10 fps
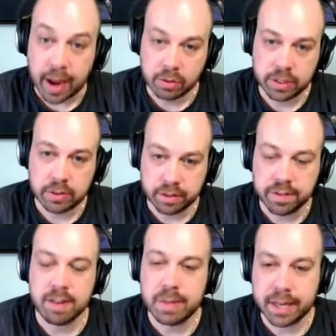the
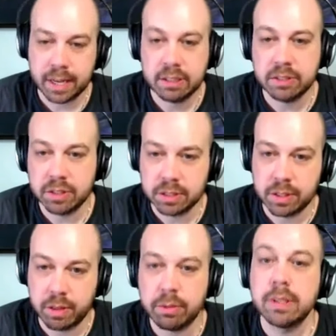countdown, the five-minute countdown
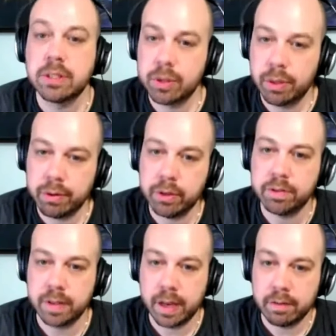starts at three. So at
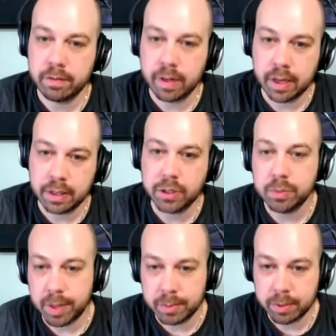three o oh five, I
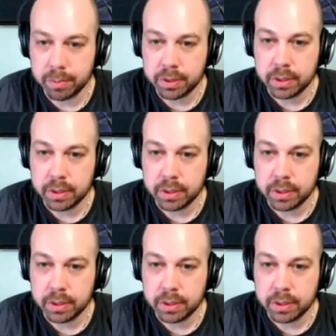cue my